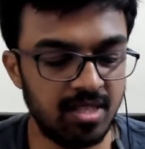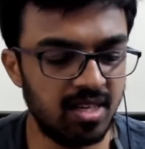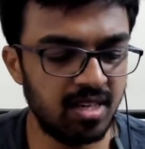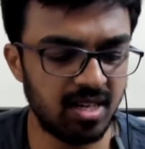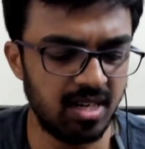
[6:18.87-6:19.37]

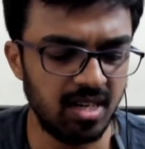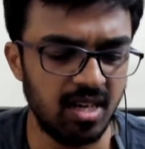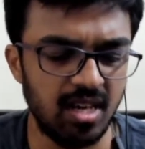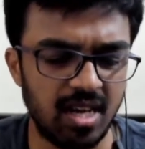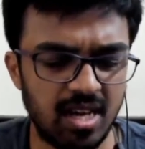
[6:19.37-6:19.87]
think
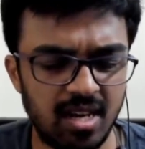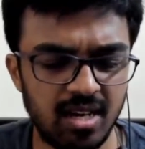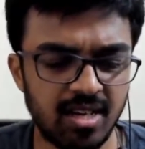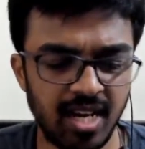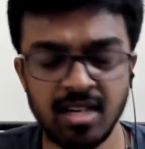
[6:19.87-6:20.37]

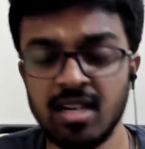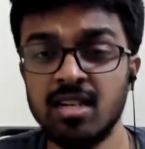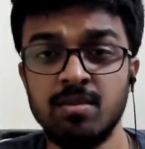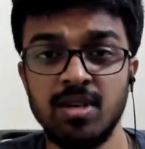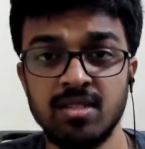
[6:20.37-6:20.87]

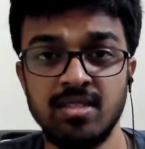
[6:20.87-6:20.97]
$900.